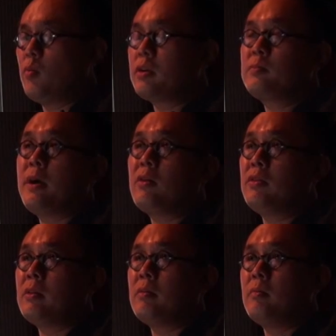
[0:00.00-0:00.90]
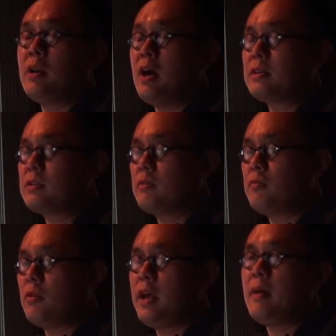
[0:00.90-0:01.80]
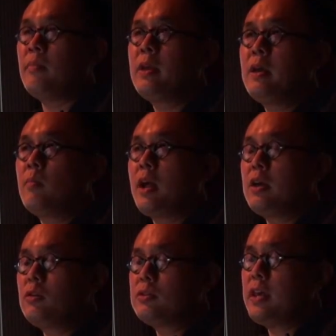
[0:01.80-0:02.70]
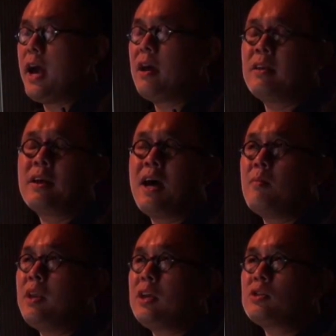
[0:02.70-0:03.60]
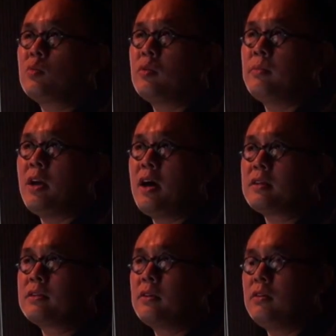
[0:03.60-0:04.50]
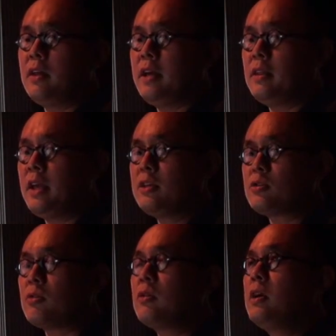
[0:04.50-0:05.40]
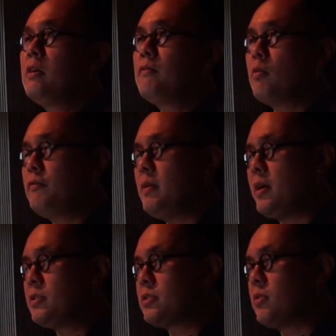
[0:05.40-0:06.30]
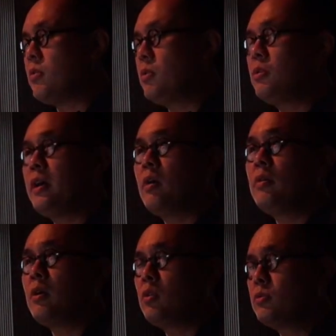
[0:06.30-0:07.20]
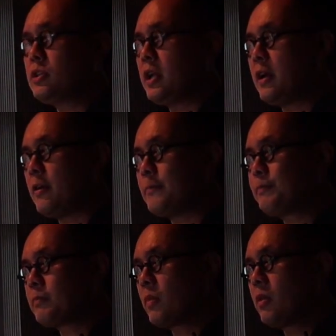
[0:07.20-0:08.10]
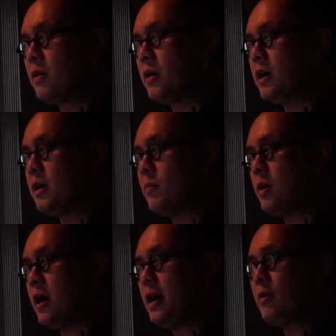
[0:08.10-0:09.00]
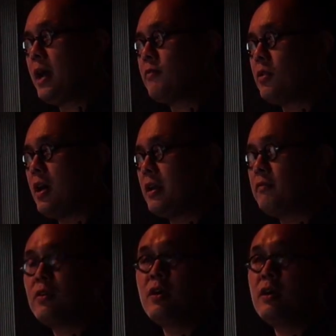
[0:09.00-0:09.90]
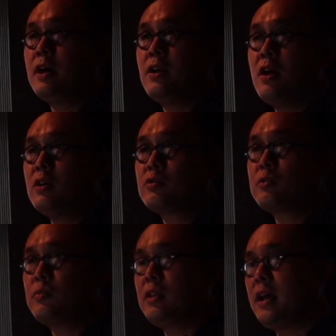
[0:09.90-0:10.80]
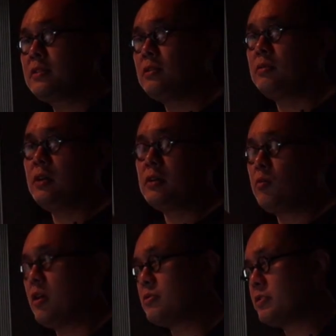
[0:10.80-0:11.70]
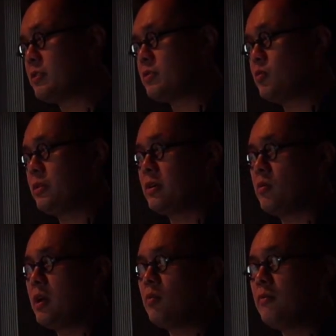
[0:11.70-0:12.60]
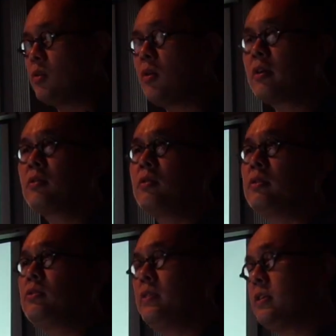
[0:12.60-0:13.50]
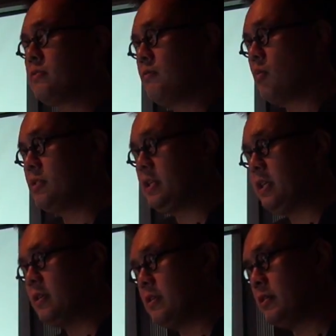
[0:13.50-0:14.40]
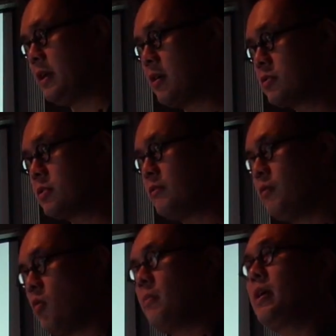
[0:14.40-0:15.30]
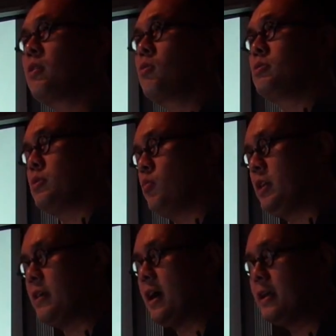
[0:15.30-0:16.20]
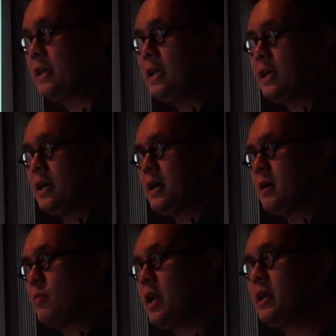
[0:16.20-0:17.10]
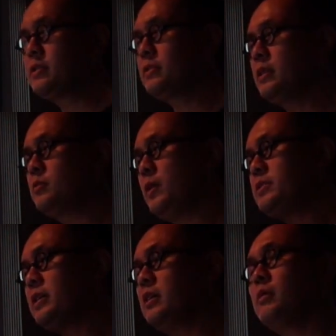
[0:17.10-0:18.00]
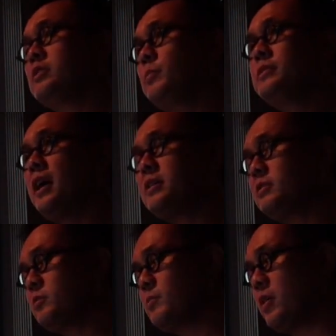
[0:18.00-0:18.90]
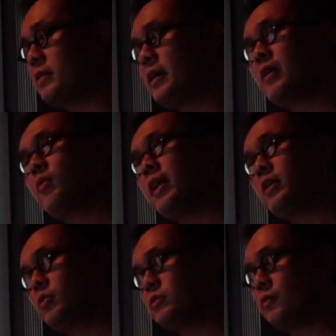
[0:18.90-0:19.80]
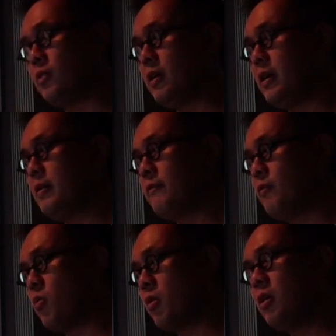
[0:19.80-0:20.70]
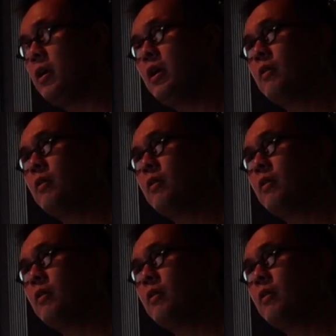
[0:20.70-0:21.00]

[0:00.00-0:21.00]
it works better than minoxidil for them, but I use that in combination with minoxidil and laser for females that are, that are, that are losing hair. Um, I don't have a lot of uh, knowledge of spironolactone. Dr. Rogers here has written a great review article in 2014 in the Hair Forum. I encourage you to read that. Um, and it's, it's basically it's a potassium-sparing diuretic used for, for,